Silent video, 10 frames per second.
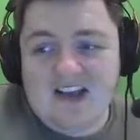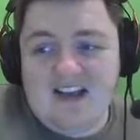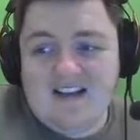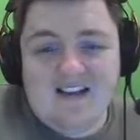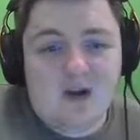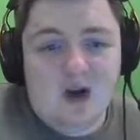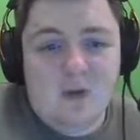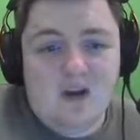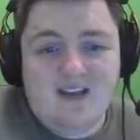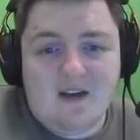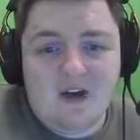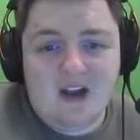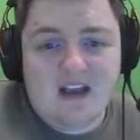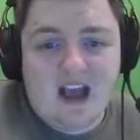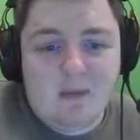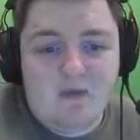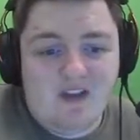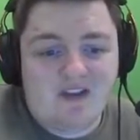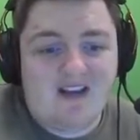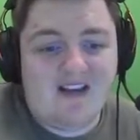Kingsley Coman is having a game of
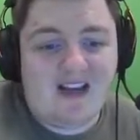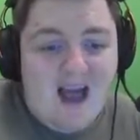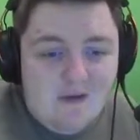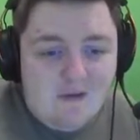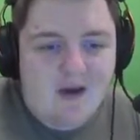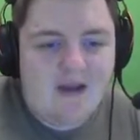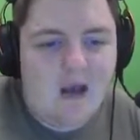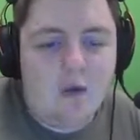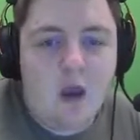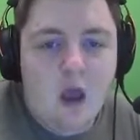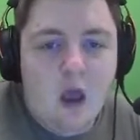his life right now.